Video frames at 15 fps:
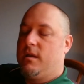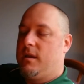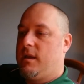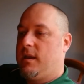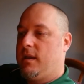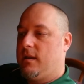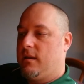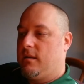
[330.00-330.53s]

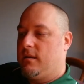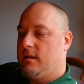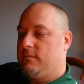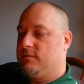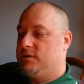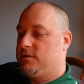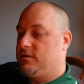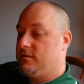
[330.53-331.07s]
and I'm
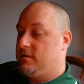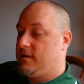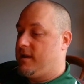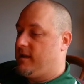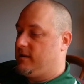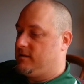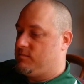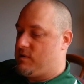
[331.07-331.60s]
sure it
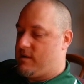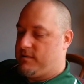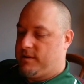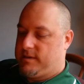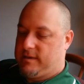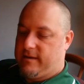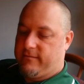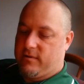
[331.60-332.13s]
has probably
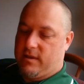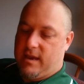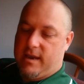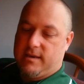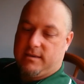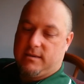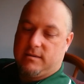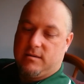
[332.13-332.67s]
several
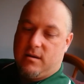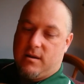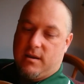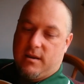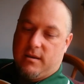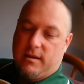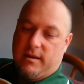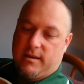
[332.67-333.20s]
aces on
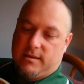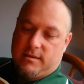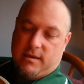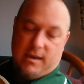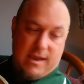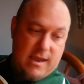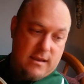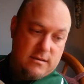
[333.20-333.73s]
it. It's,
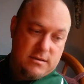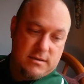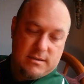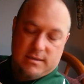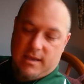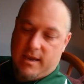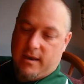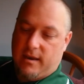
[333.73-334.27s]
again,
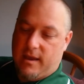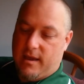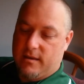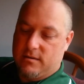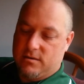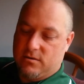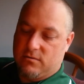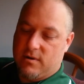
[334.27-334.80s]
just like
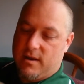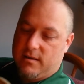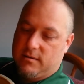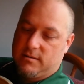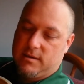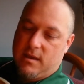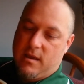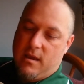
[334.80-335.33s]

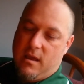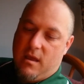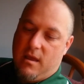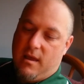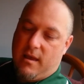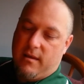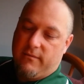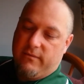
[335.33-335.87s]
Jarrell's
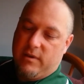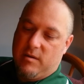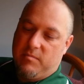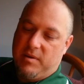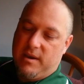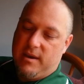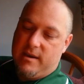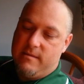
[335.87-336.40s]

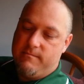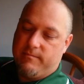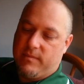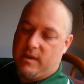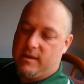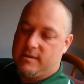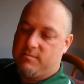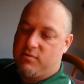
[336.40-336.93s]
VP.
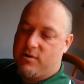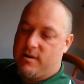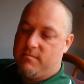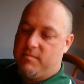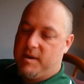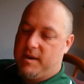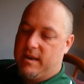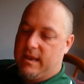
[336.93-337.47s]
It's pretty
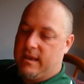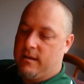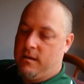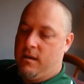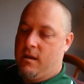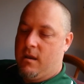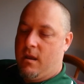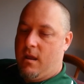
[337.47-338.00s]
beat in,
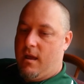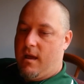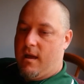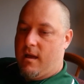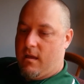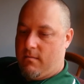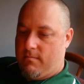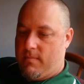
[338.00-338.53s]

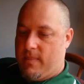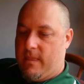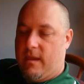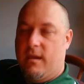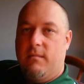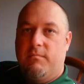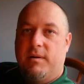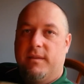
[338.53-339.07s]

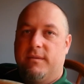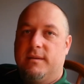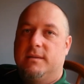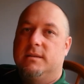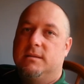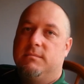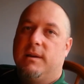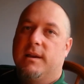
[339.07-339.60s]
but this
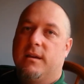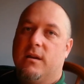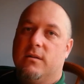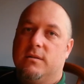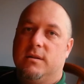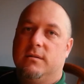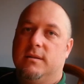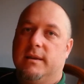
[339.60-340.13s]
is my
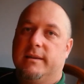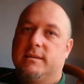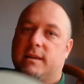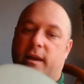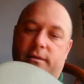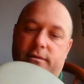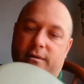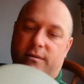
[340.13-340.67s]
go-to disc.
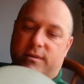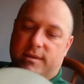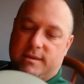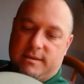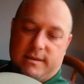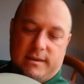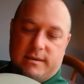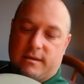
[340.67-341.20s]
I throw this
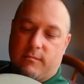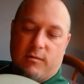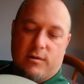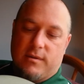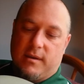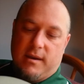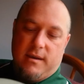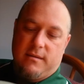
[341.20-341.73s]
disc more
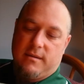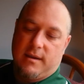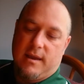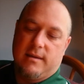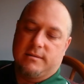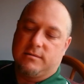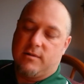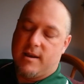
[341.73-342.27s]
than anything
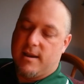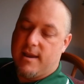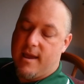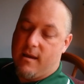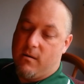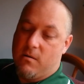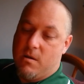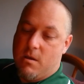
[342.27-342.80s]
else right
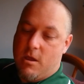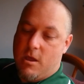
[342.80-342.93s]
now.